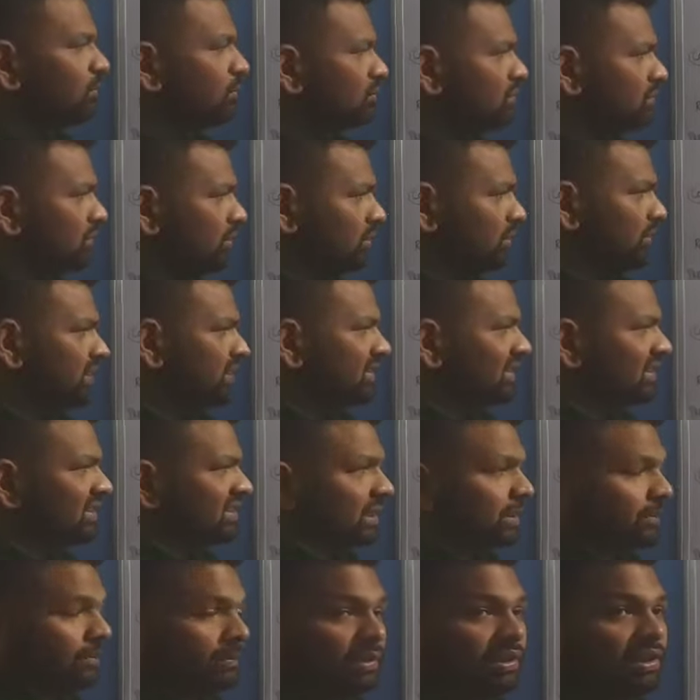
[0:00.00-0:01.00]
is the most
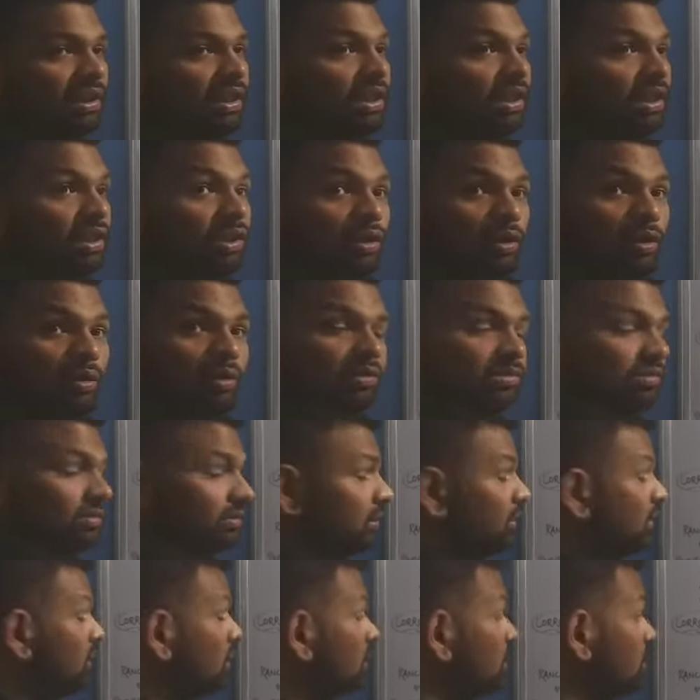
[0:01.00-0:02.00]
obvious example.
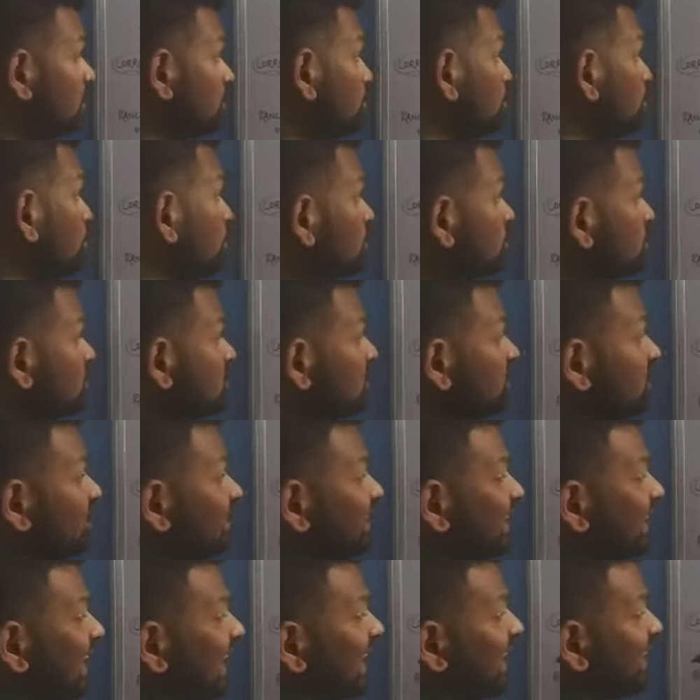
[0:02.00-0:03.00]

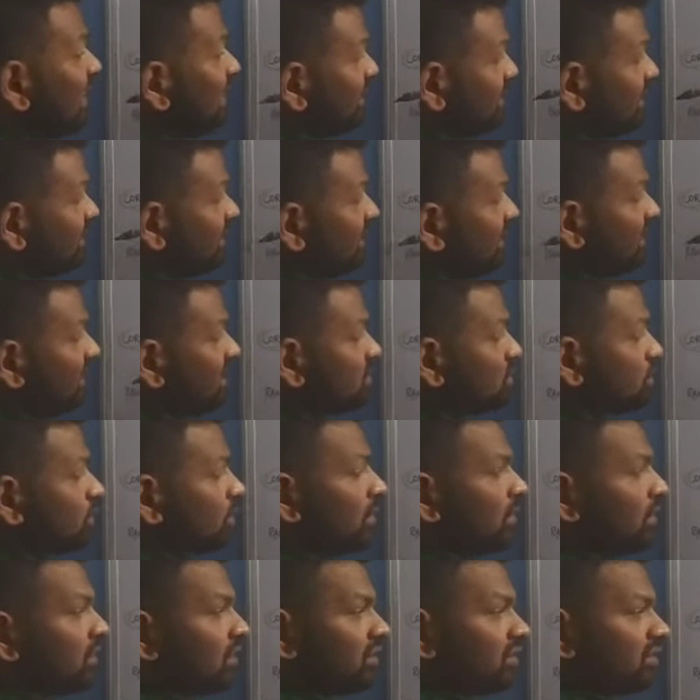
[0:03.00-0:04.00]
Corrosion in iron
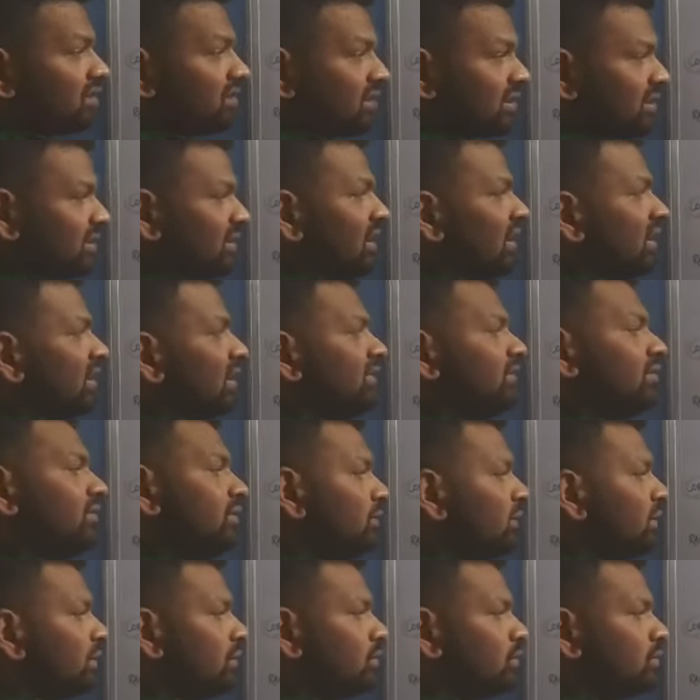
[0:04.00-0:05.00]
is called rusting. That
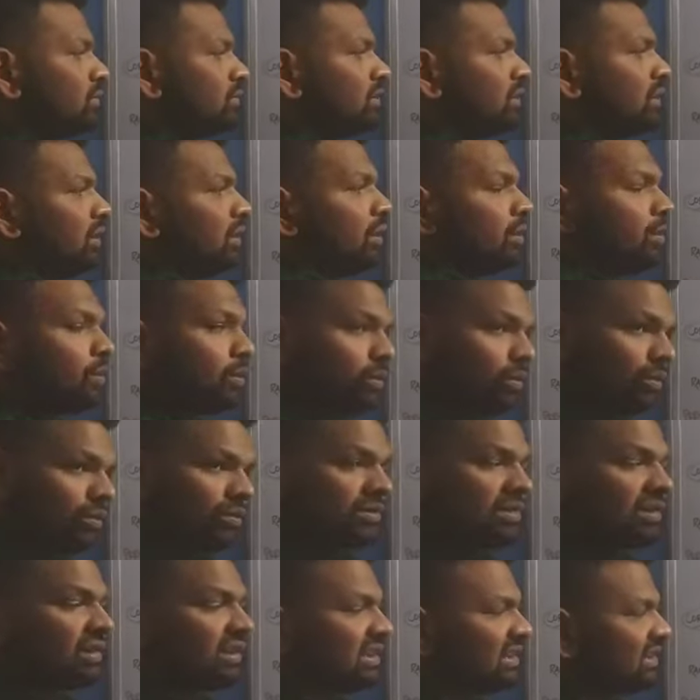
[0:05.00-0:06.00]
everyone knows.
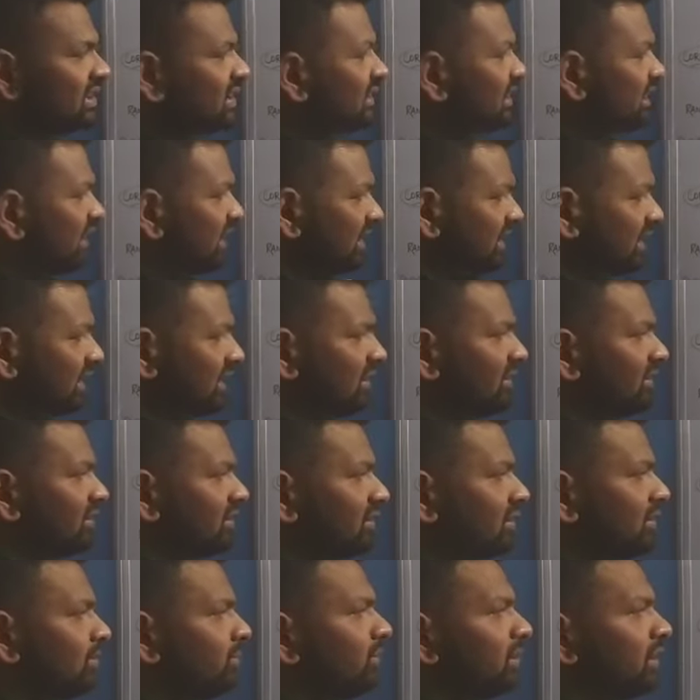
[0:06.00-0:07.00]
Corrosion is a
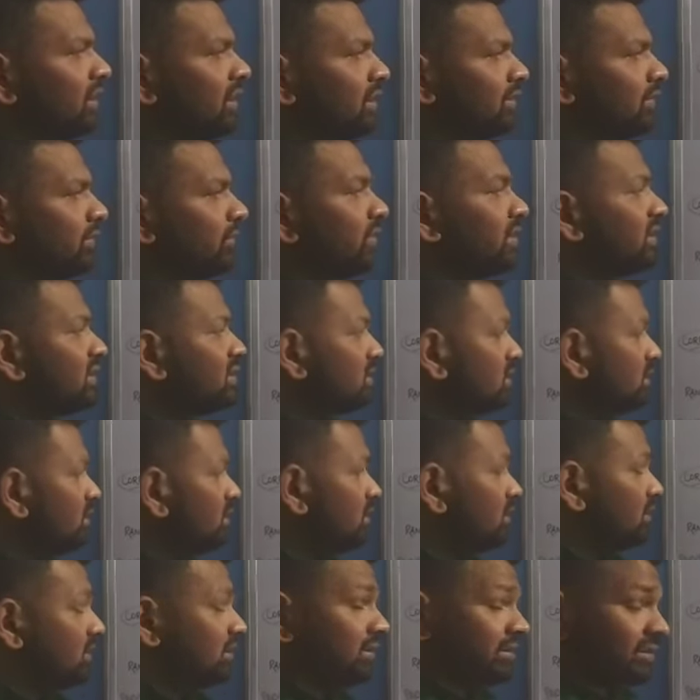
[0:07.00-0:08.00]
technical term
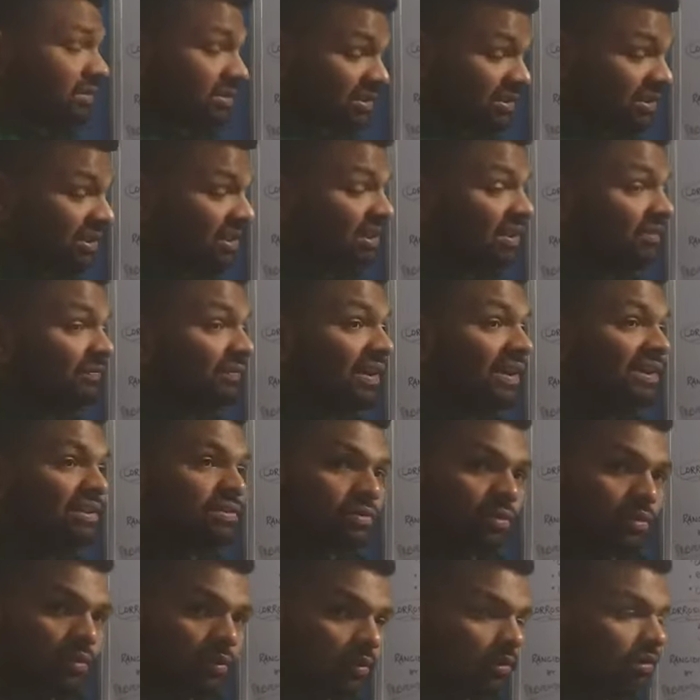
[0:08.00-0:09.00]
which
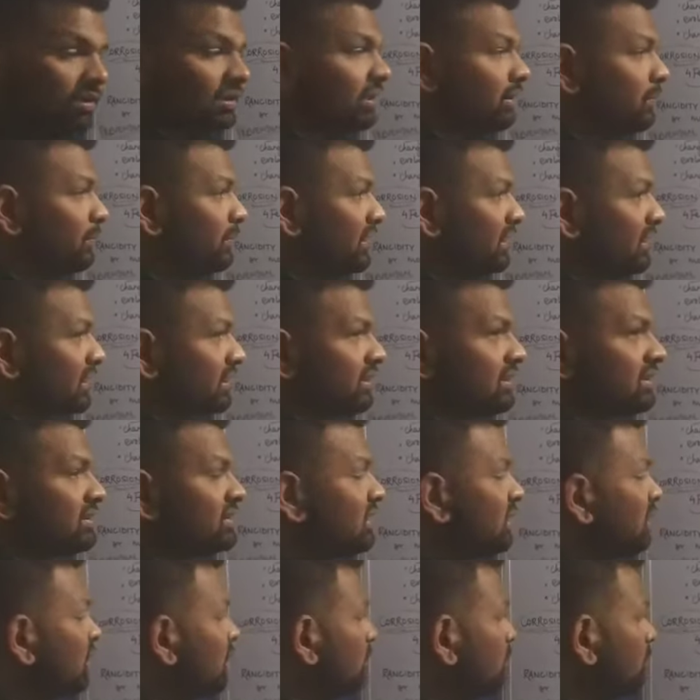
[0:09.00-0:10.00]
signifies all the
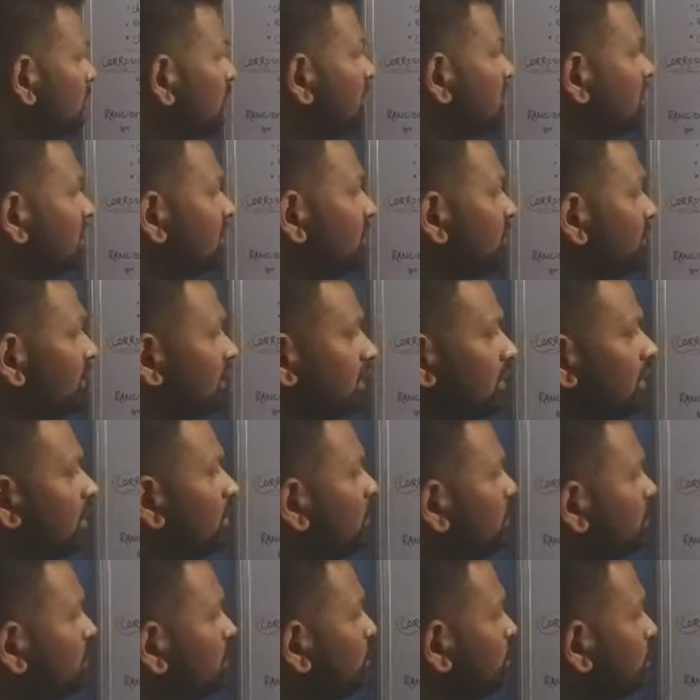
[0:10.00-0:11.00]
metals. But if we
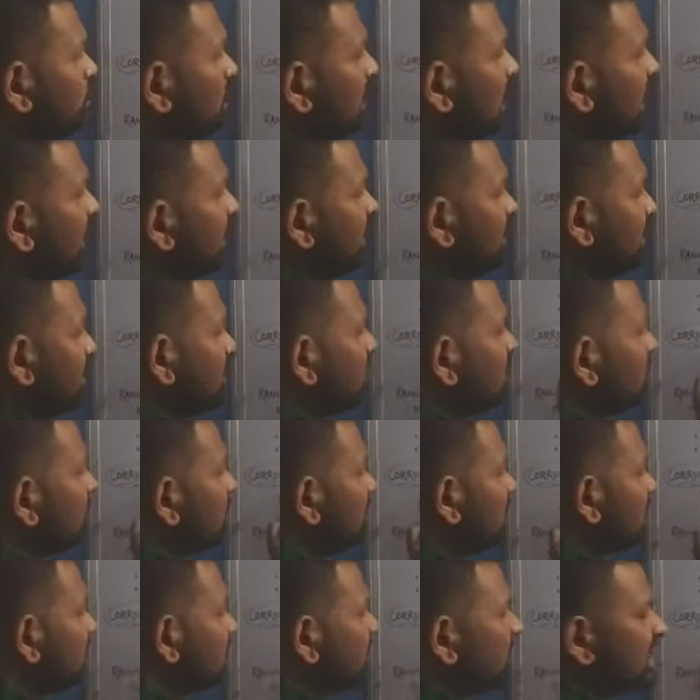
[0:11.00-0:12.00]
come to
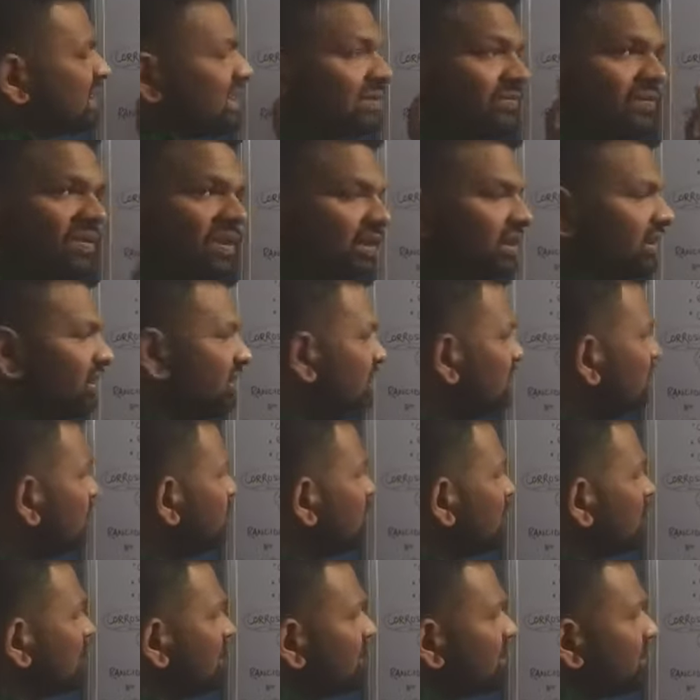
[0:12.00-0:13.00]
iron
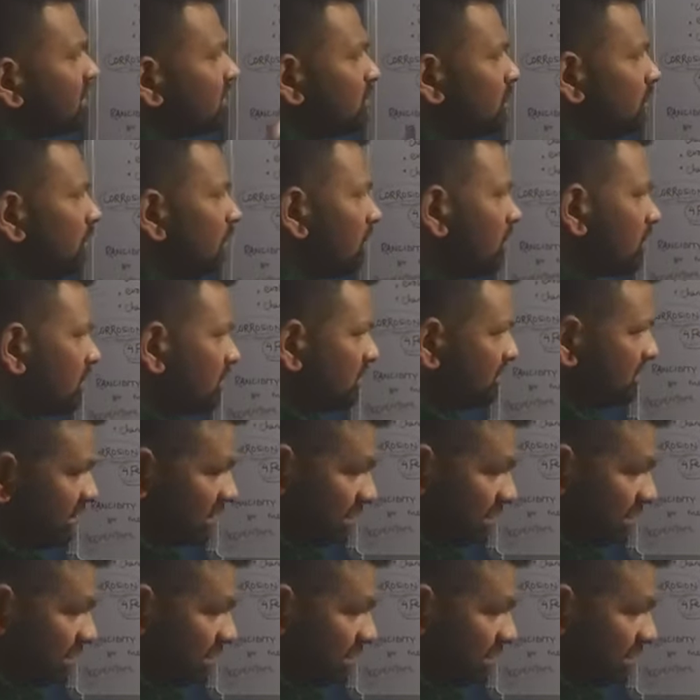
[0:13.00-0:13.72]
specifically, it is called